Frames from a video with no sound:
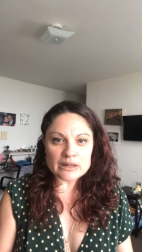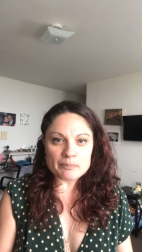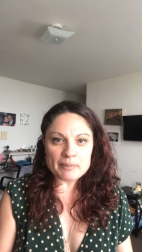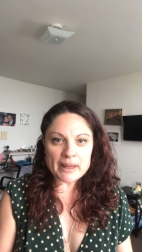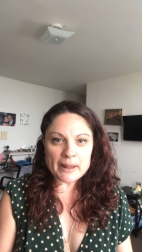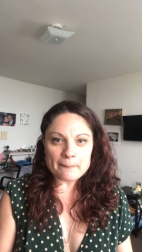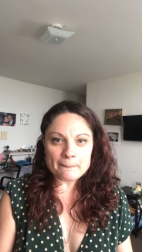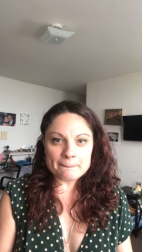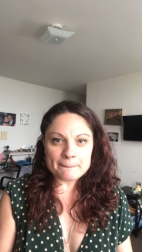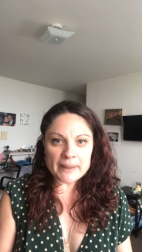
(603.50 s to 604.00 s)

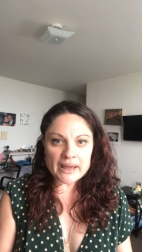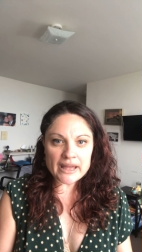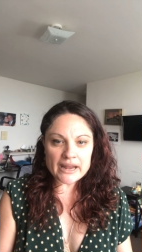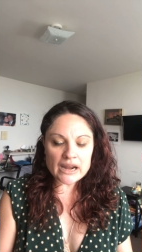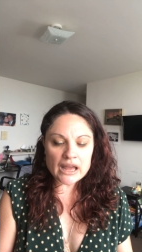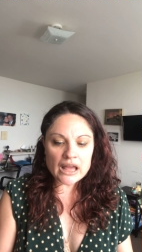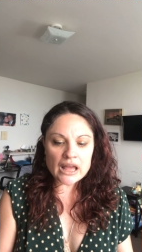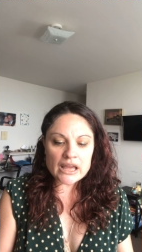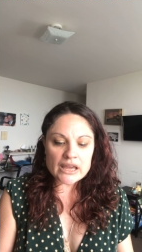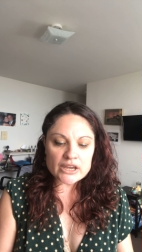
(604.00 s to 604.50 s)
bit, but
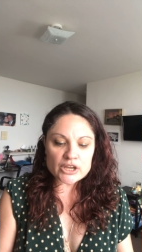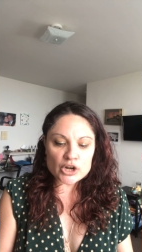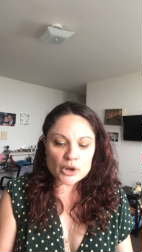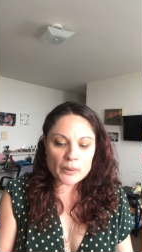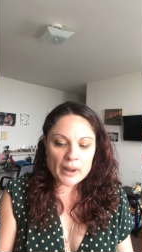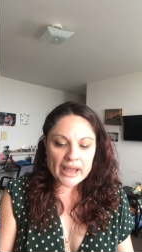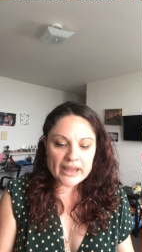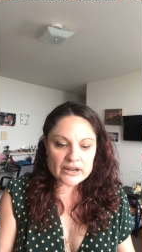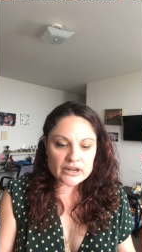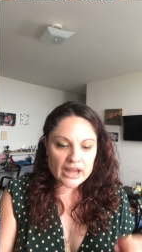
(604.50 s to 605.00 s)
you know,
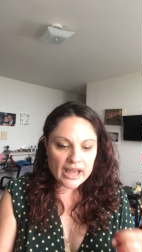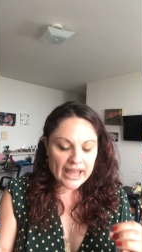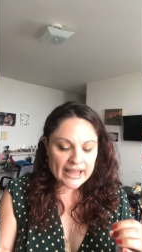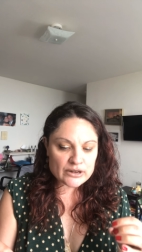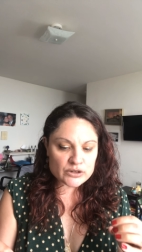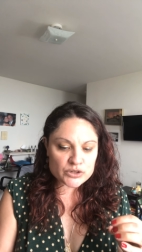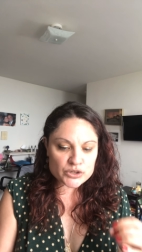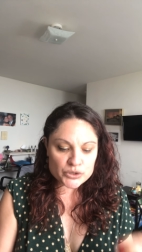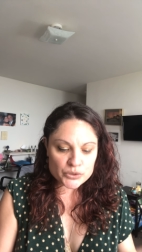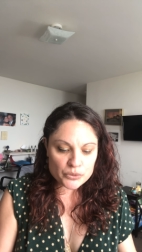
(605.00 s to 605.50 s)
I, I
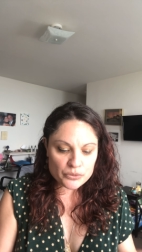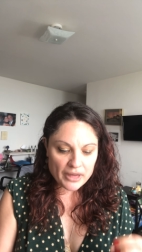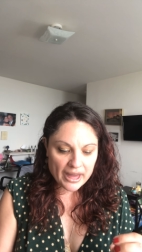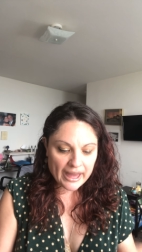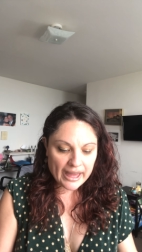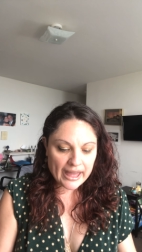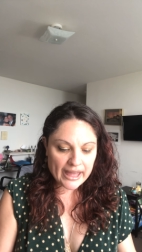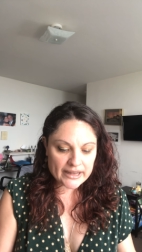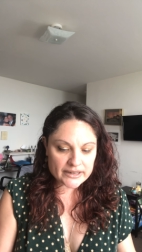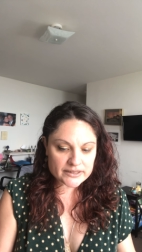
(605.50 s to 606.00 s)
knew
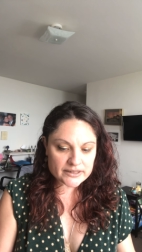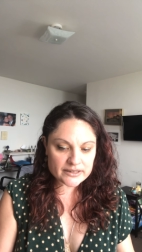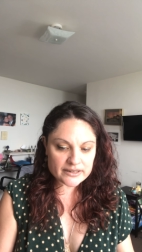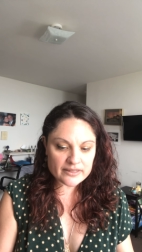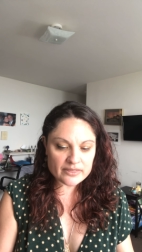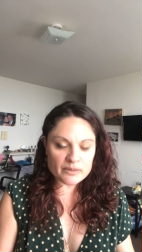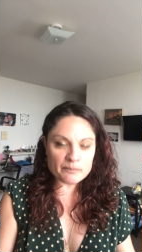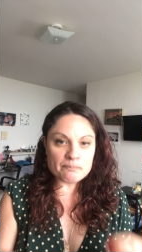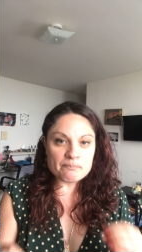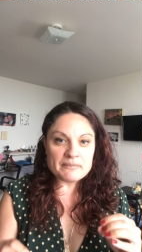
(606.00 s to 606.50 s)
that
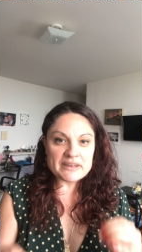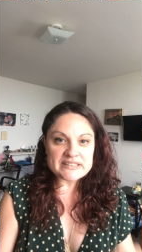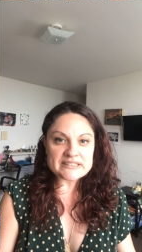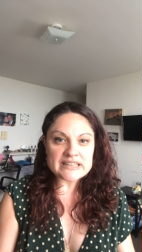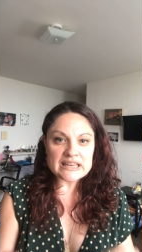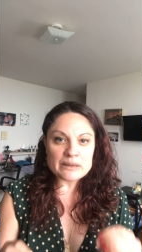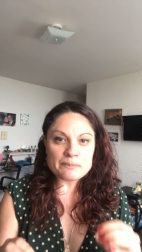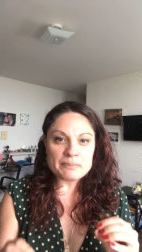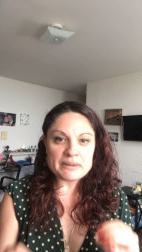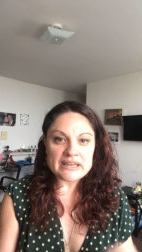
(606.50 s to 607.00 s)
the
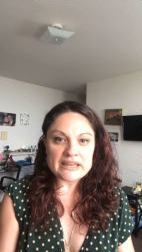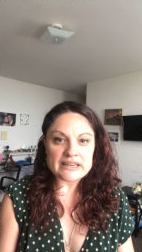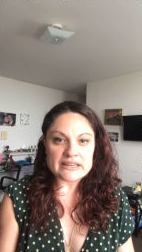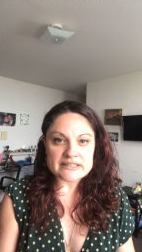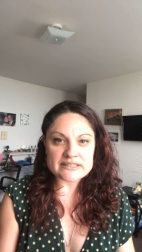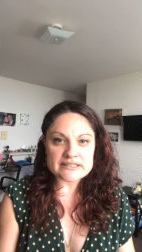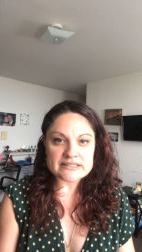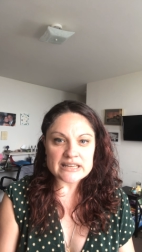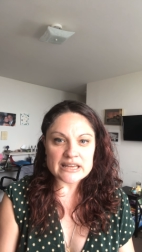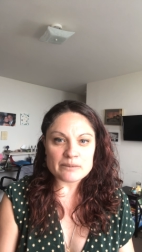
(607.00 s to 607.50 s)
missing
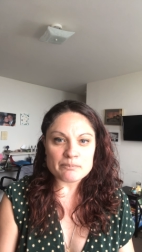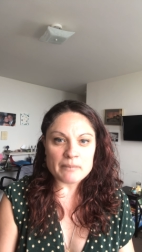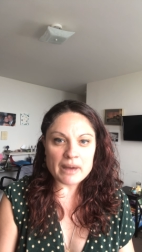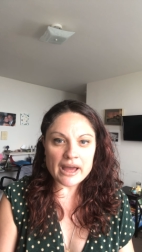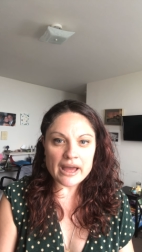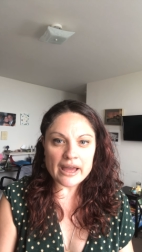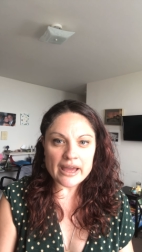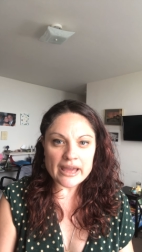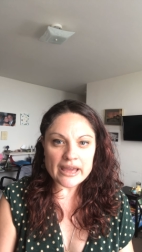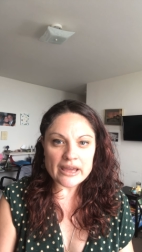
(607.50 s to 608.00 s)
piece in
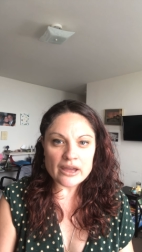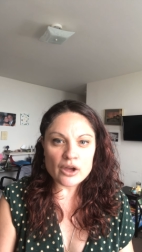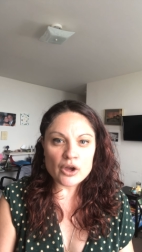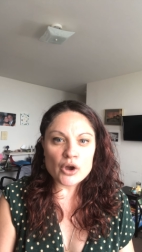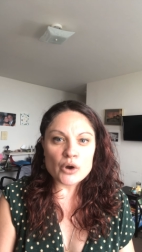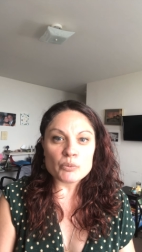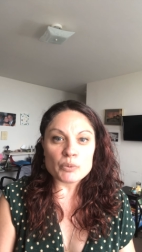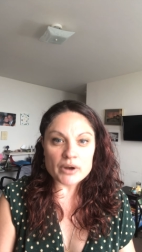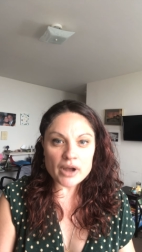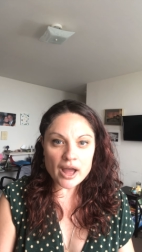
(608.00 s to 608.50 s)
my
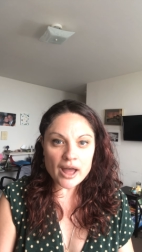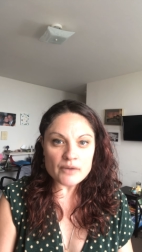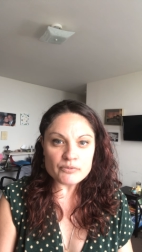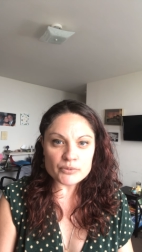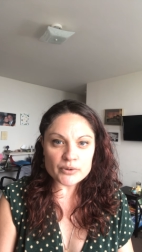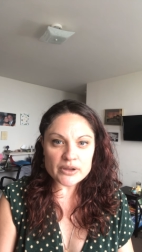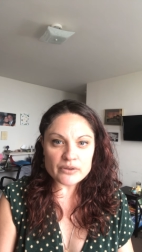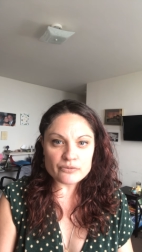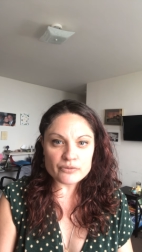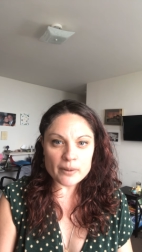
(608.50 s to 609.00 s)

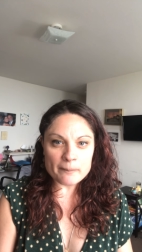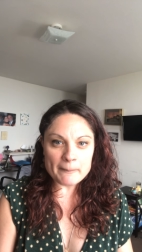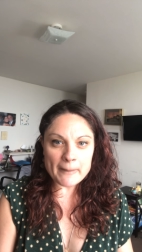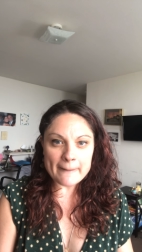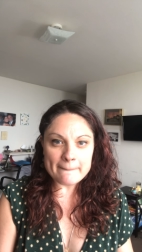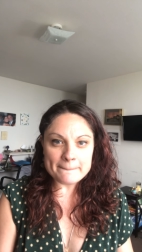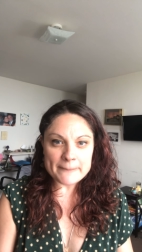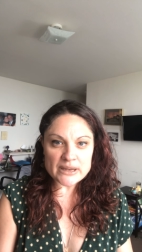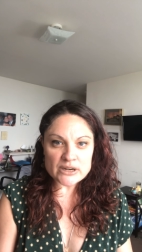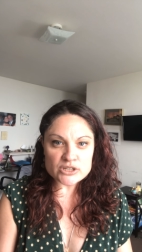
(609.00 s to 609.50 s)
recovery from my
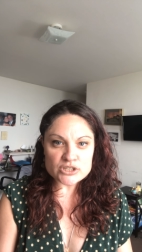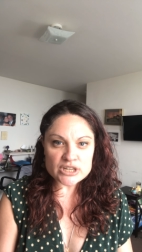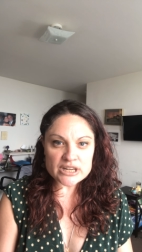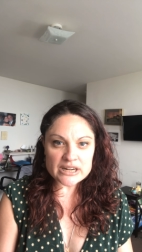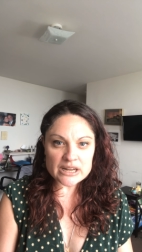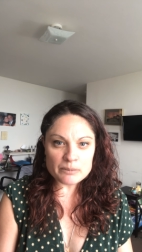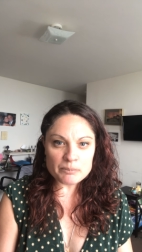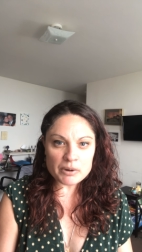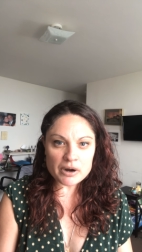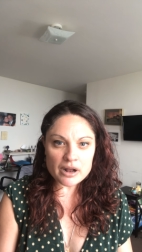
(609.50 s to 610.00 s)
binge
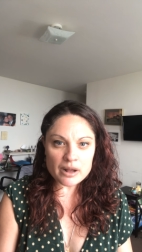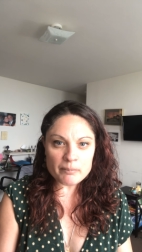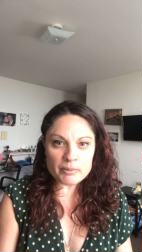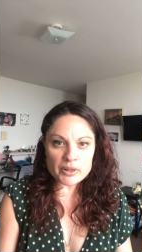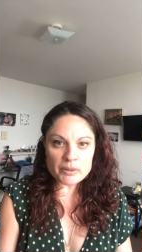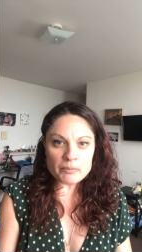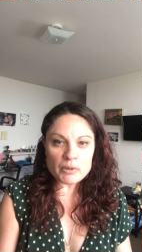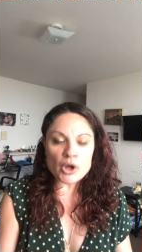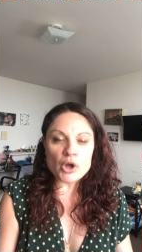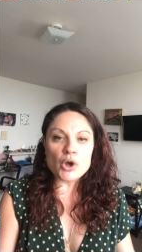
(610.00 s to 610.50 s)
eating
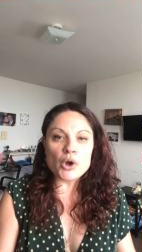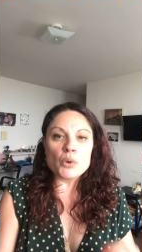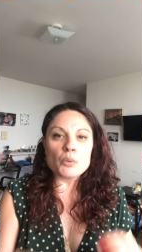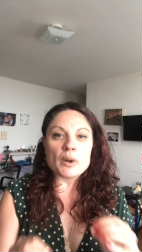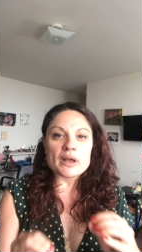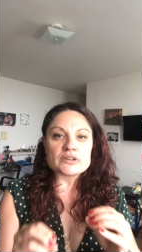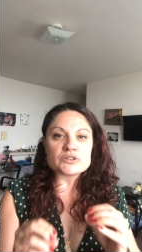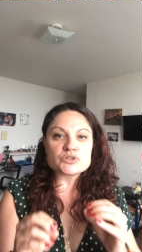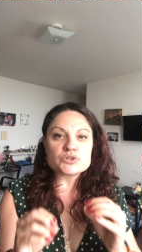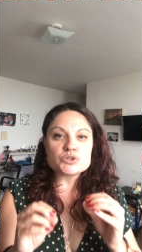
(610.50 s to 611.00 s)
problem
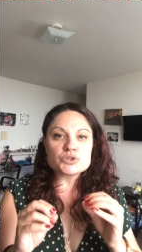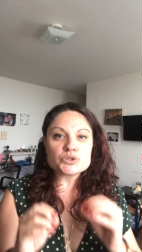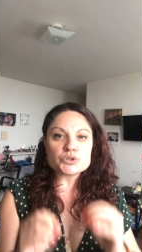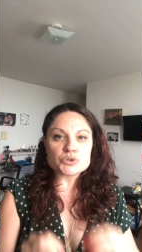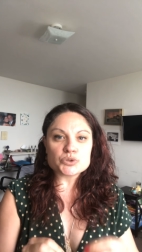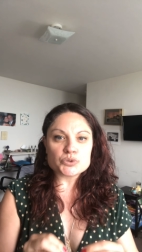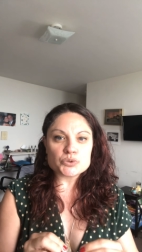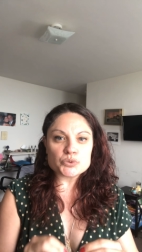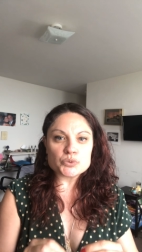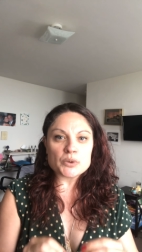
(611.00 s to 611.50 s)
was
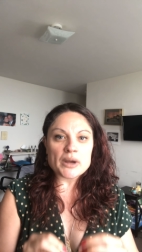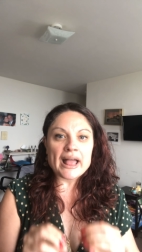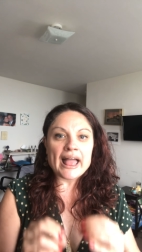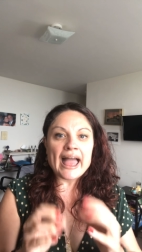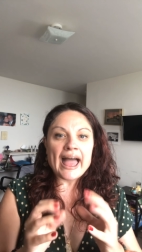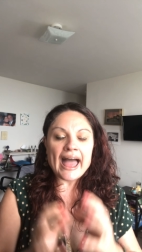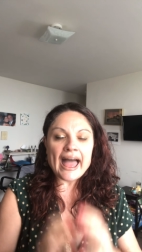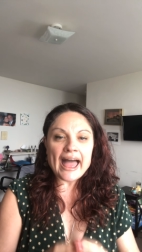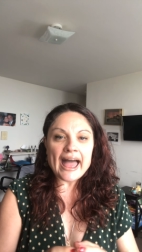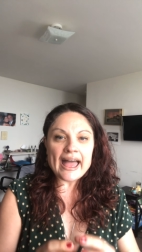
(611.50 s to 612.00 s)
to
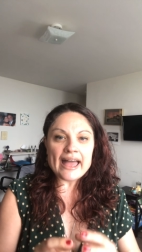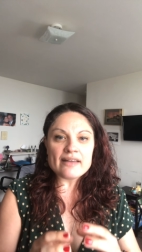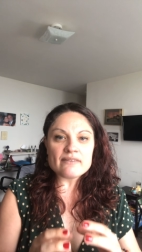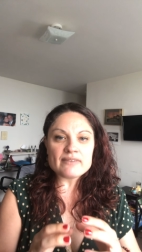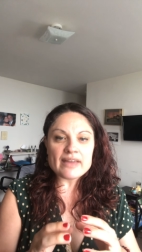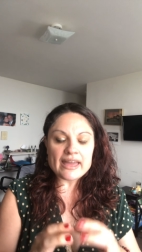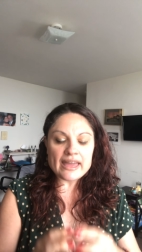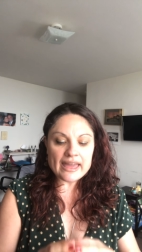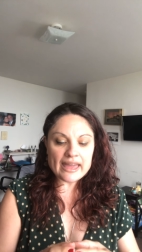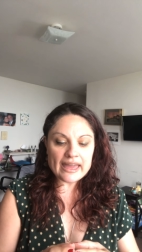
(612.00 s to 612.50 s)
have
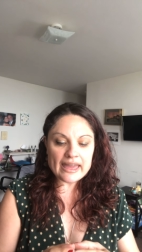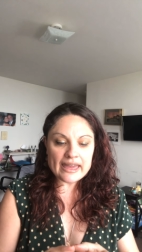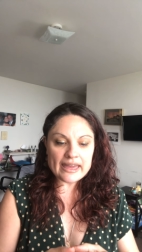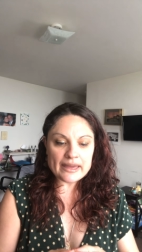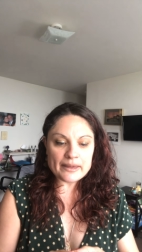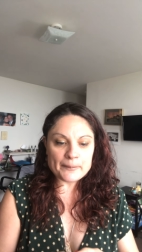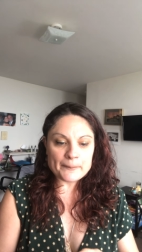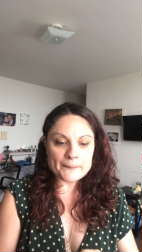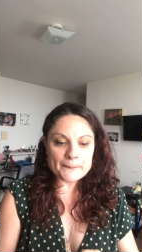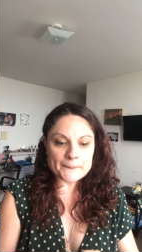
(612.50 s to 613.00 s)

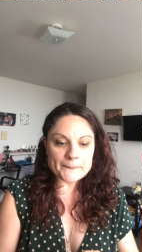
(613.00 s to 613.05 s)
a